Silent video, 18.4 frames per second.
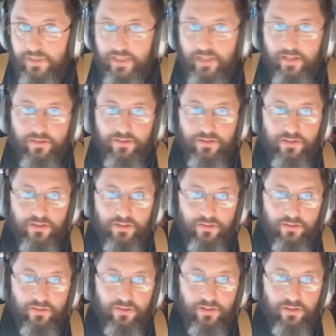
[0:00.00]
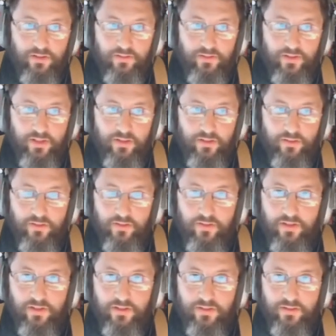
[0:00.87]
but now she's on other videos
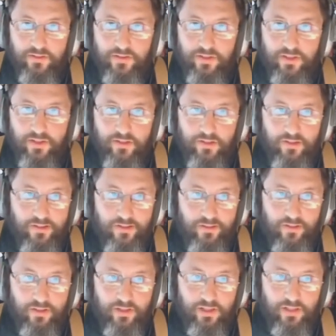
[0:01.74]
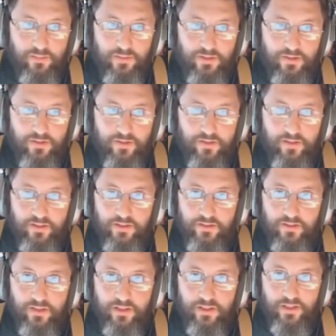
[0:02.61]
and things. I've seen her in other comments and
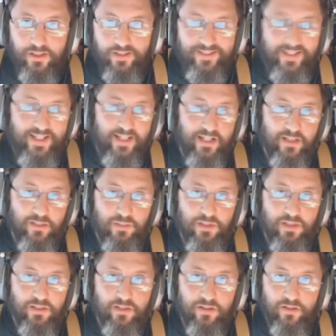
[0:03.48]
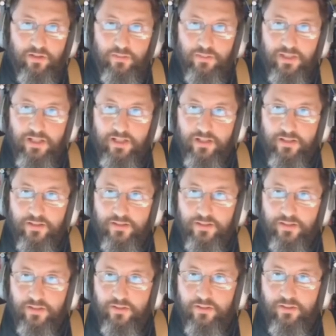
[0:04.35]
things attacking me and calling me a
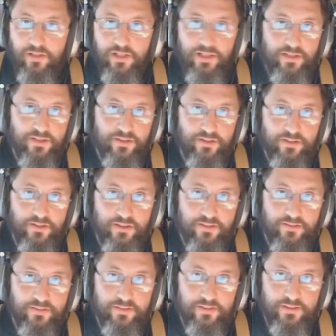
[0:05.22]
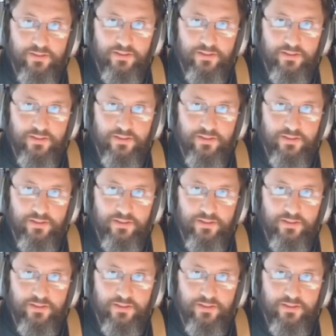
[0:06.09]
heretic and all kinds of stuff.